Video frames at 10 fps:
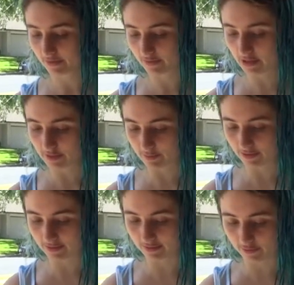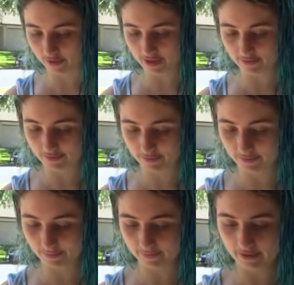So that's what this little guy is
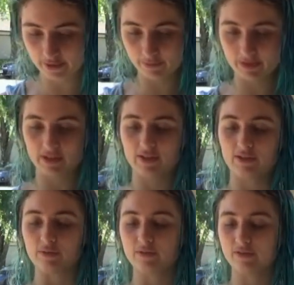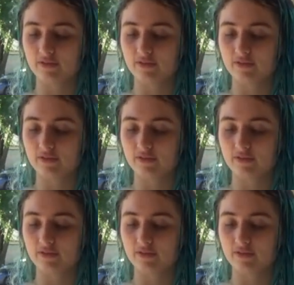doing. And they're really cute.